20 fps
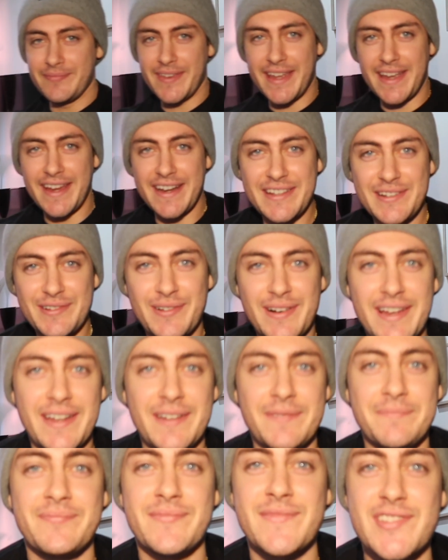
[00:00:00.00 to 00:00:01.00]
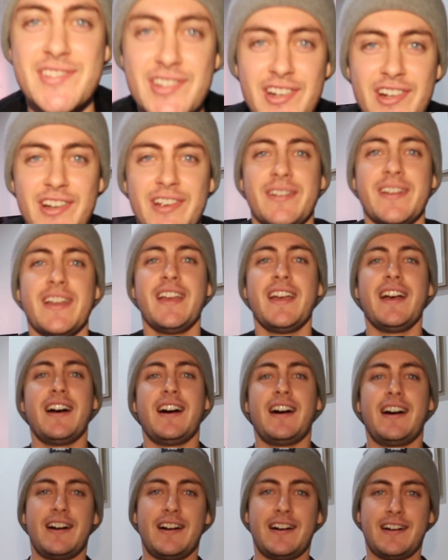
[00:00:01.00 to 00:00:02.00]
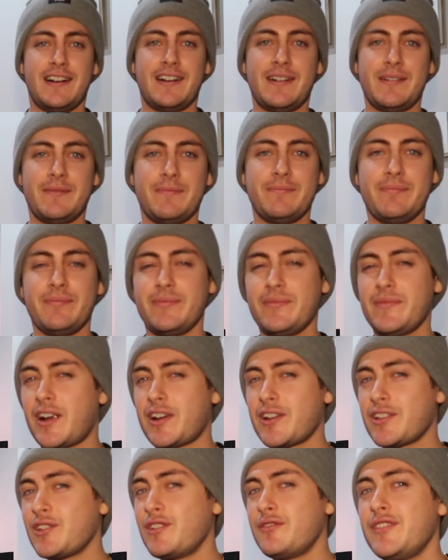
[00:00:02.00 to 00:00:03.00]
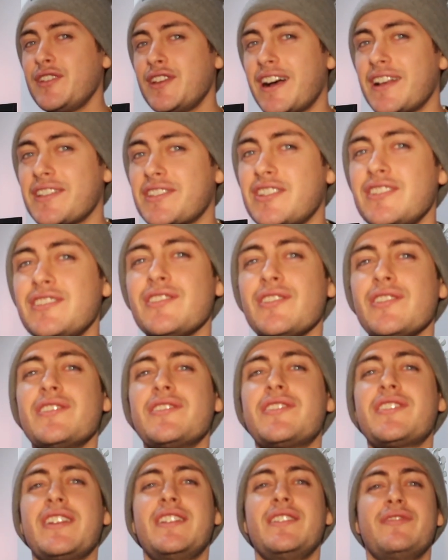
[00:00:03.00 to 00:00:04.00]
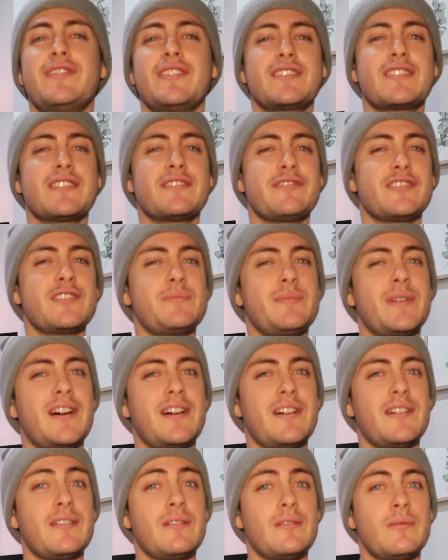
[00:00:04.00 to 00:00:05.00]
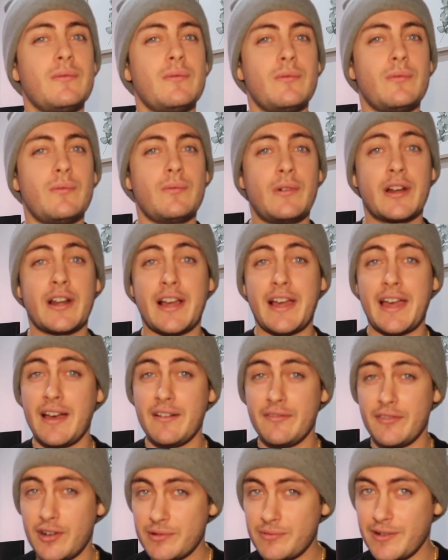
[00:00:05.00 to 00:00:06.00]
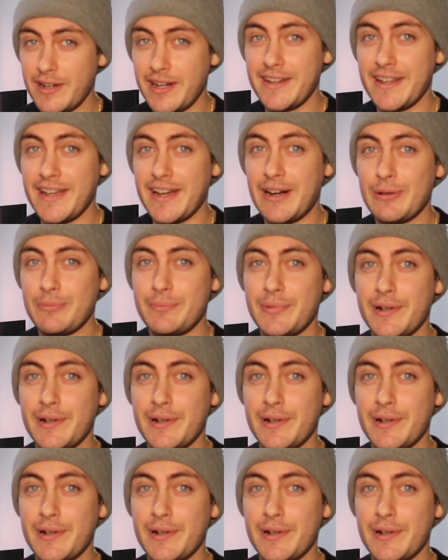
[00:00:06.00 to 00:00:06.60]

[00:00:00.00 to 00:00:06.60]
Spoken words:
Anyway, so, I don't know if you guys can notice anything different about what I have on right now,